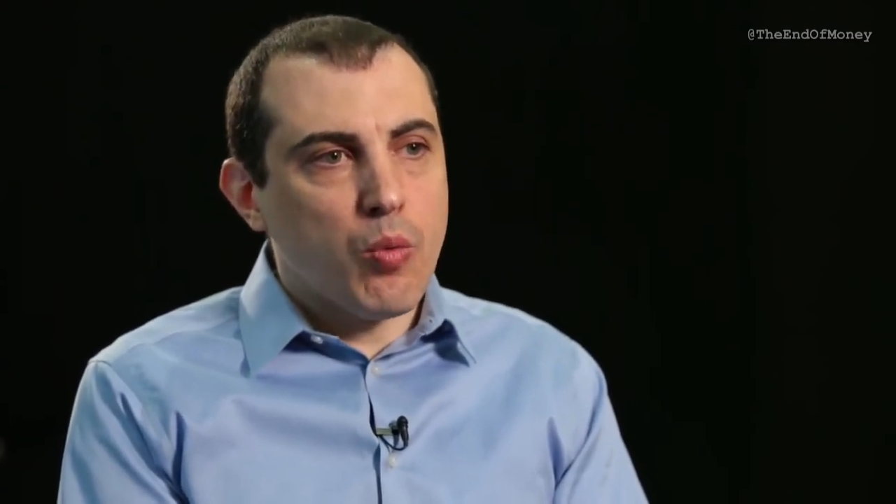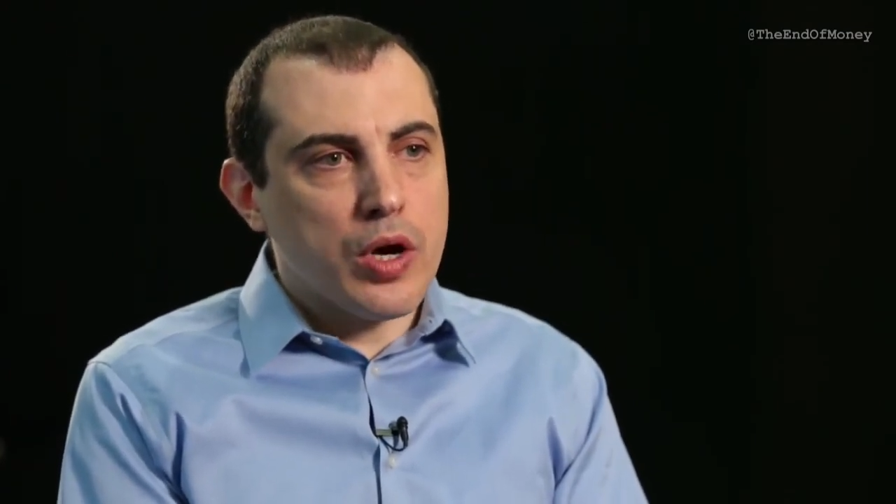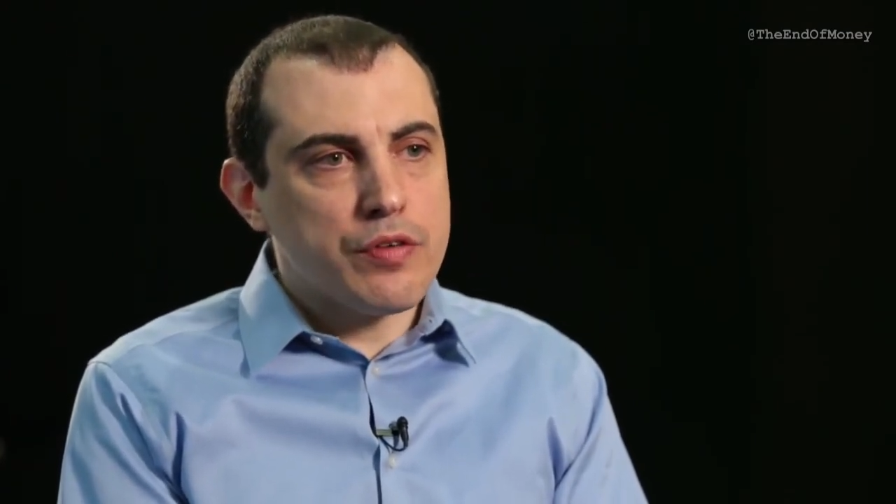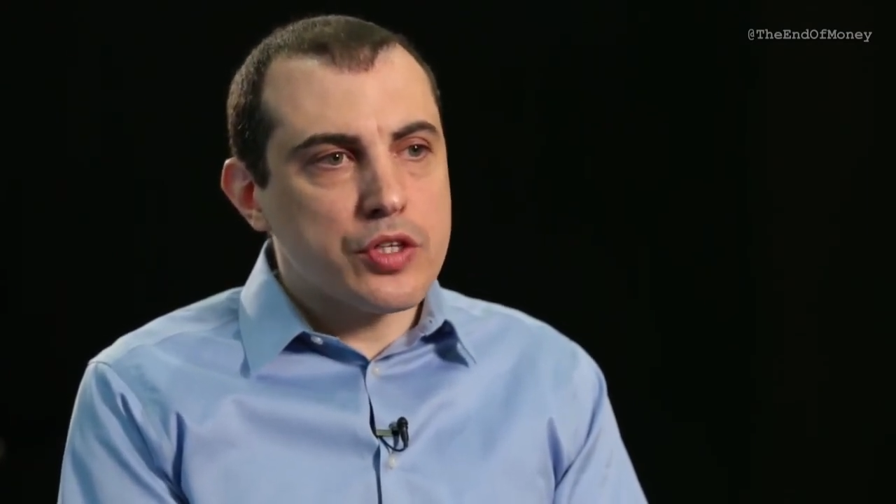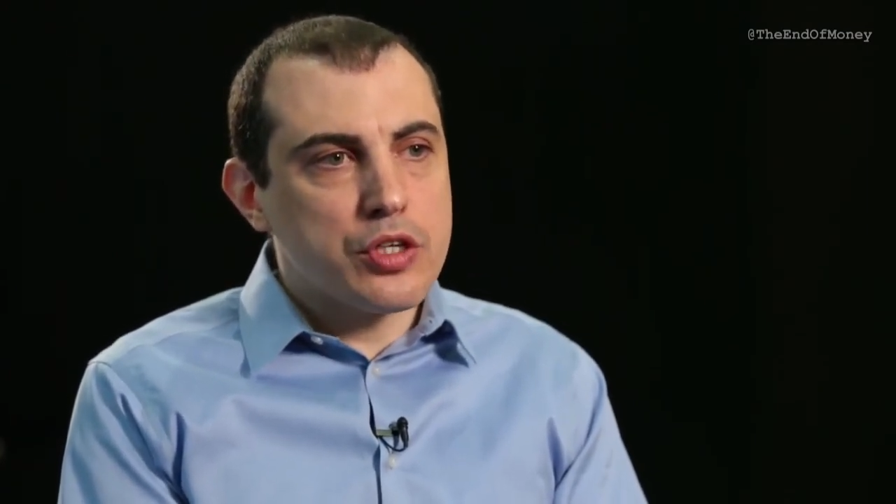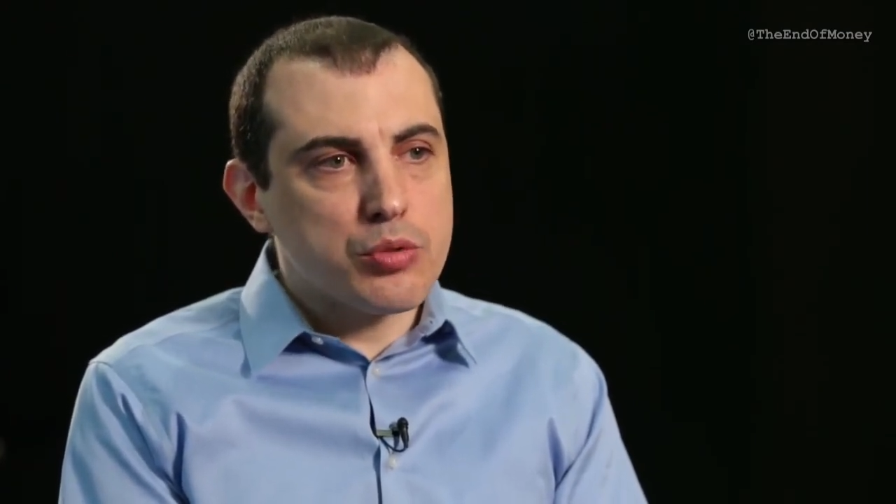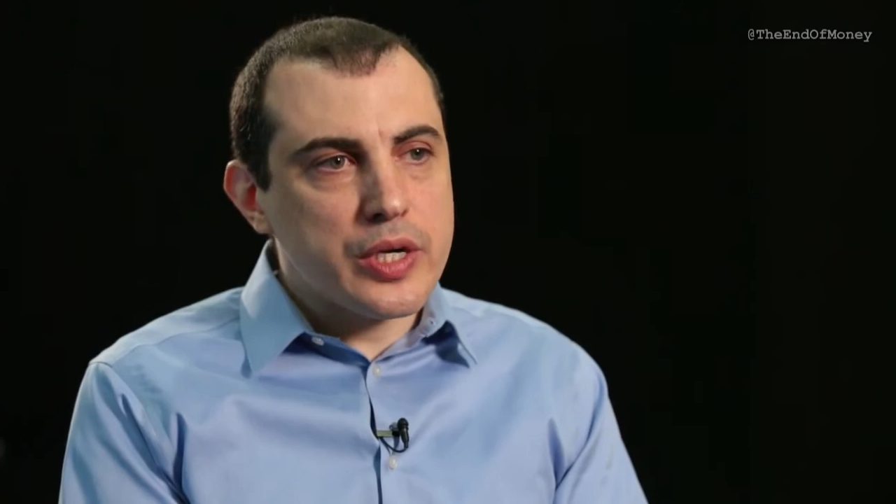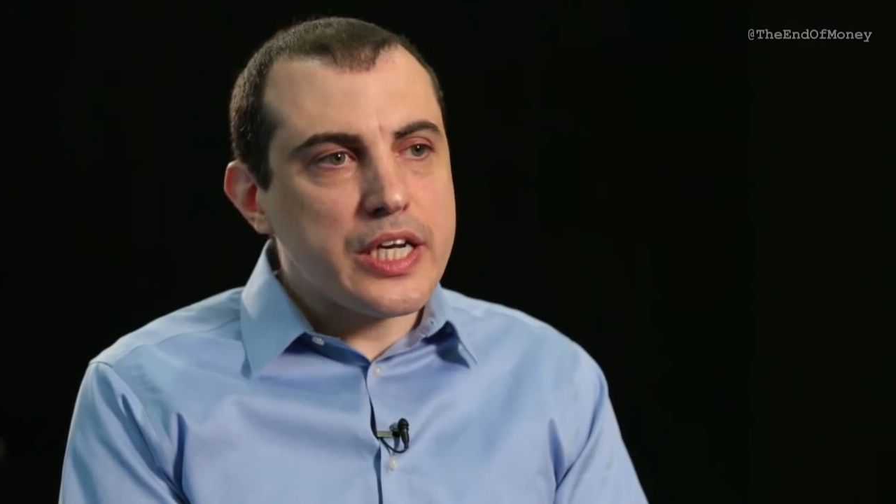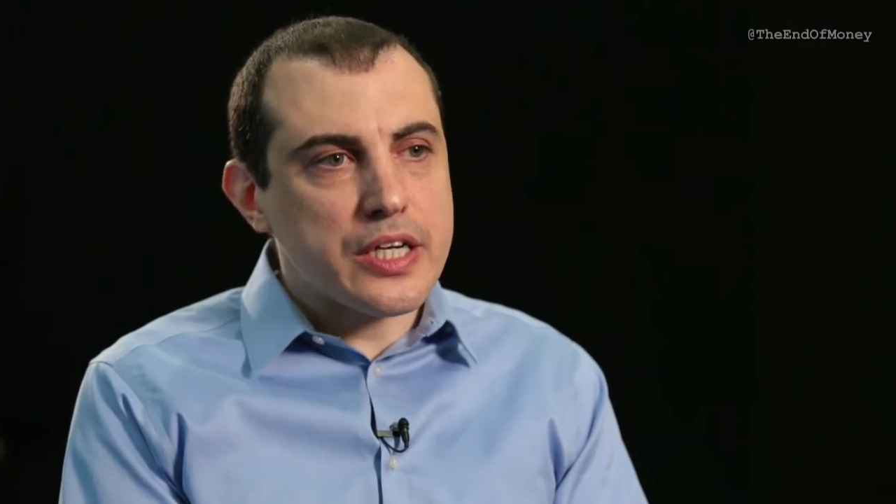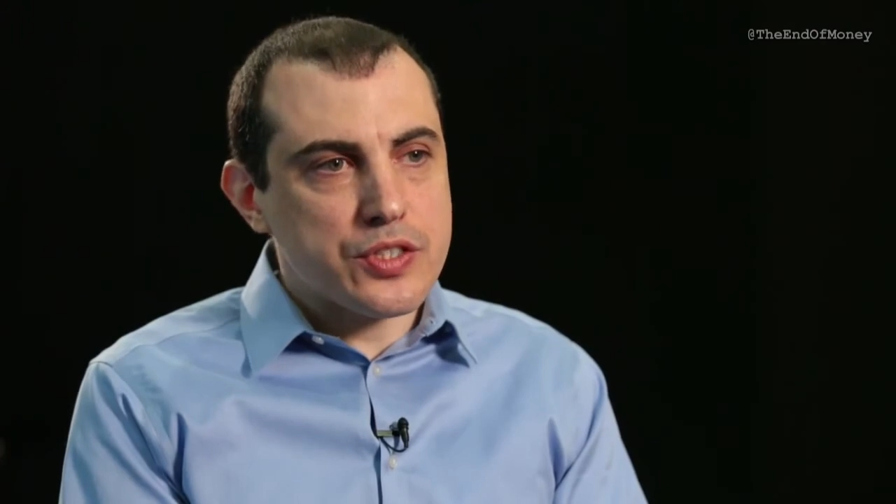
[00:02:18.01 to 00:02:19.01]
one of the
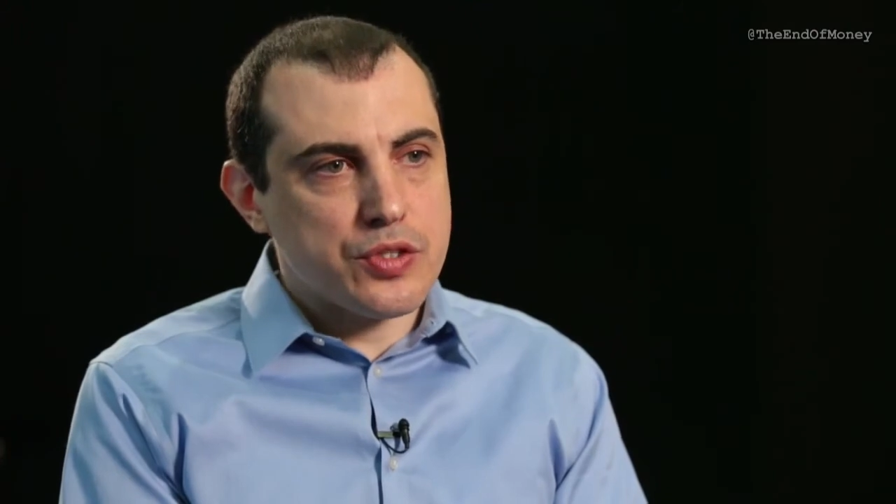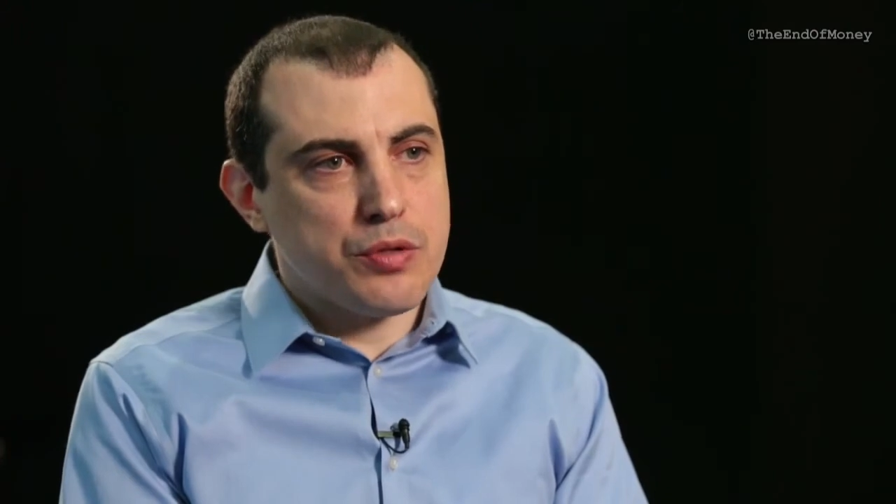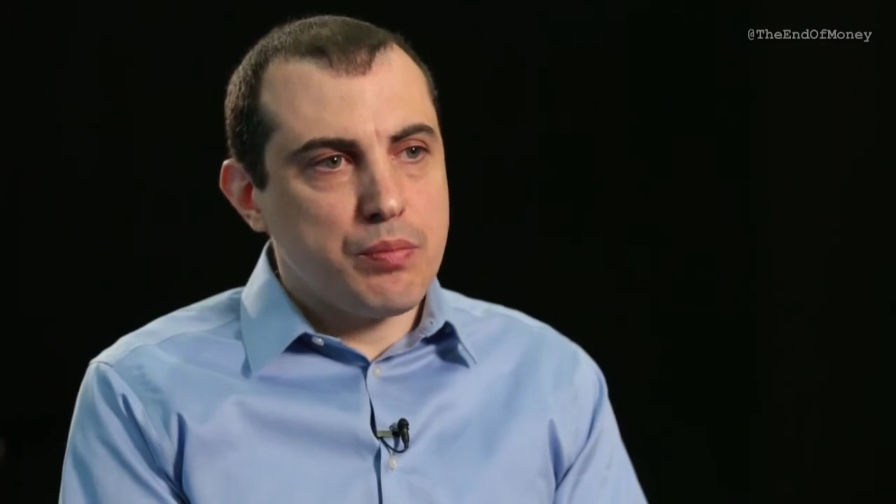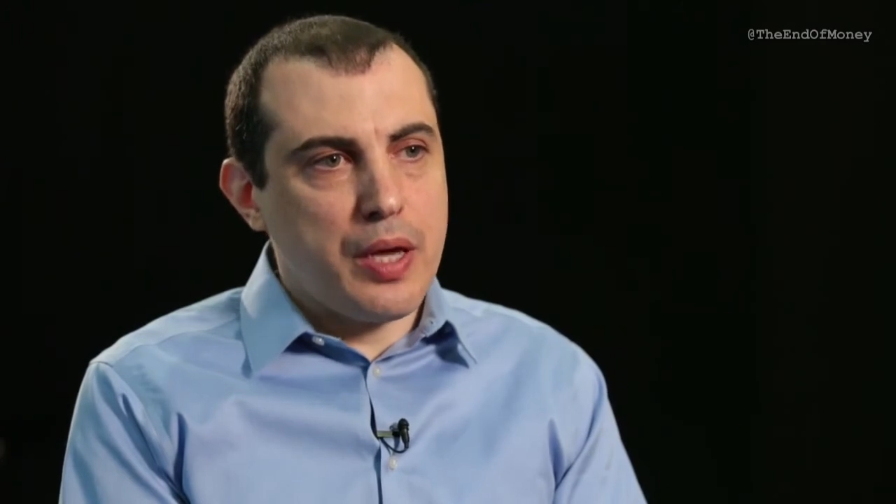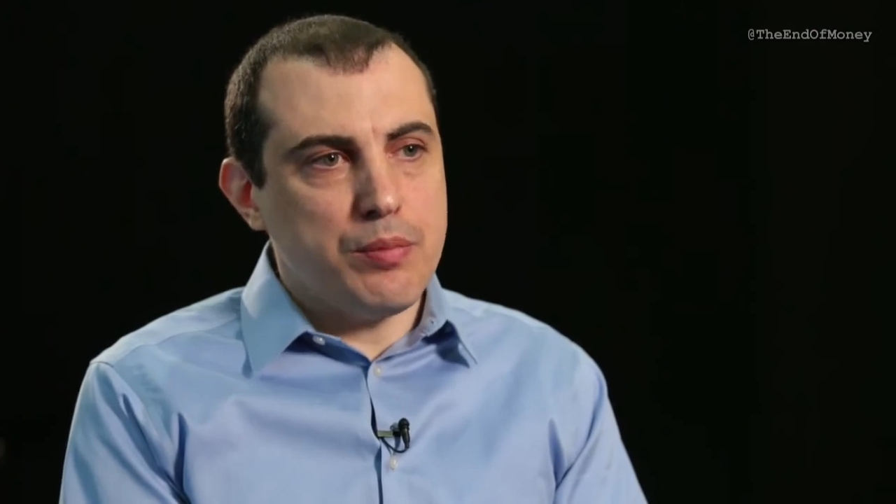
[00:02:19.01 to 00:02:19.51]
greenest